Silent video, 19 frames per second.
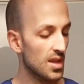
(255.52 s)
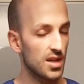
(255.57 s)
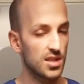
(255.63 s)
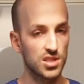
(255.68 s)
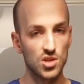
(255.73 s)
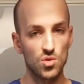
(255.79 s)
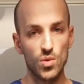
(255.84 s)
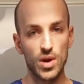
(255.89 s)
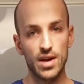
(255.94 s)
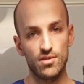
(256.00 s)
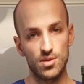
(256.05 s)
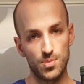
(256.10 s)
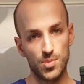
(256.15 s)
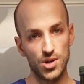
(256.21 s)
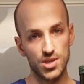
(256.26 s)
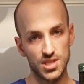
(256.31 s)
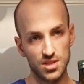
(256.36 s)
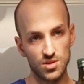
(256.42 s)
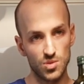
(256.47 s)
So whenever
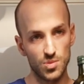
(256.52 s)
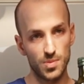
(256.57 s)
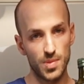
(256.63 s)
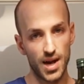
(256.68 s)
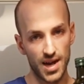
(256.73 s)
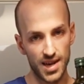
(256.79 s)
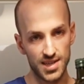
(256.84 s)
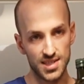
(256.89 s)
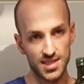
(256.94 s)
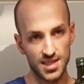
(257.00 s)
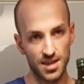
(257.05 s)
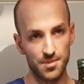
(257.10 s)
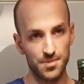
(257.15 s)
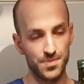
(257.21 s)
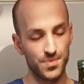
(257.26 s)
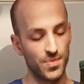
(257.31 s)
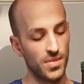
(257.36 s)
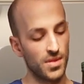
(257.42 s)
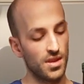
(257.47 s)
possible, buy
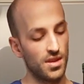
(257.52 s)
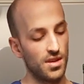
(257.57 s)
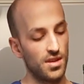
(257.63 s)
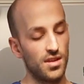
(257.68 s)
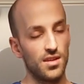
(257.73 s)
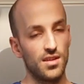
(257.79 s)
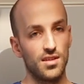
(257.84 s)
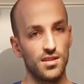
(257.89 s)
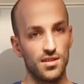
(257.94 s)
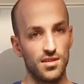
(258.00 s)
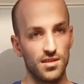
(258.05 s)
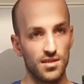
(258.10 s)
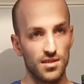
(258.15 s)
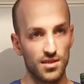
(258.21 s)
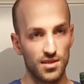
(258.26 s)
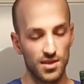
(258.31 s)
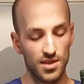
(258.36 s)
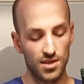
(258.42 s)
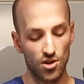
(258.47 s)
some
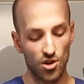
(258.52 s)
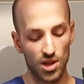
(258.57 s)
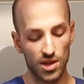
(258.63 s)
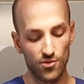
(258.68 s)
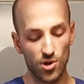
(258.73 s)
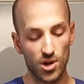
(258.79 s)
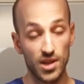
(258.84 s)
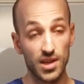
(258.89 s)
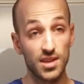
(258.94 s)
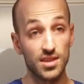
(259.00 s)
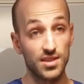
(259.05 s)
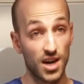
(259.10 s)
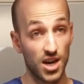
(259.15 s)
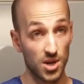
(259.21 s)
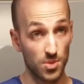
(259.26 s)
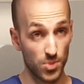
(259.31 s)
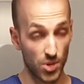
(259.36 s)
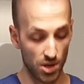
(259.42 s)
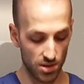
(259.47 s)
olive oil in
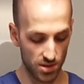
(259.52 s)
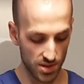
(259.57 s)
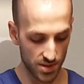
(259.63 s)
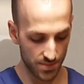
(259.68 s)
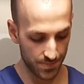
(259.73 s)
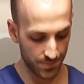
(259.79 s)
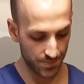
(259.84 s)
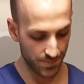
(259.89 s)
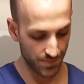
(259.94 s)
dark bottles.